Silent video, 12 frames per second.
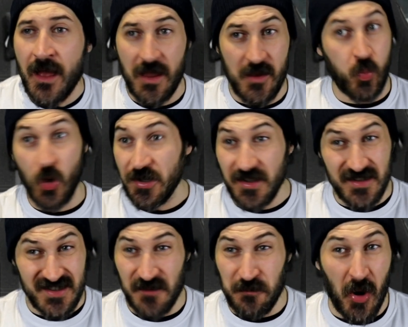It
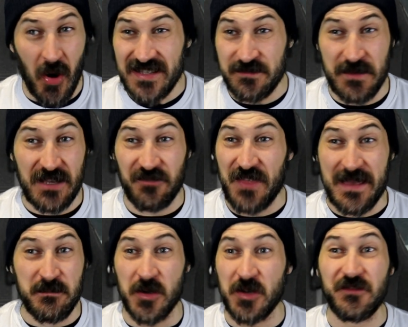wouldn't surprise me if
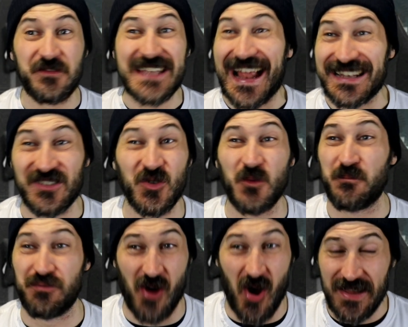they moved Daniel
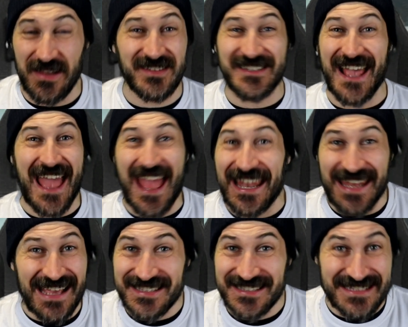Bryan to
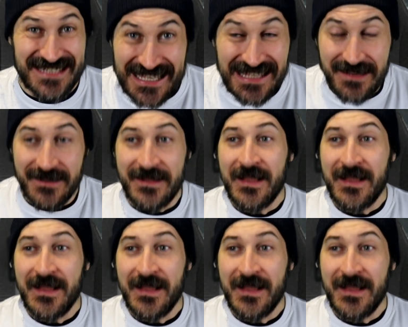NXT.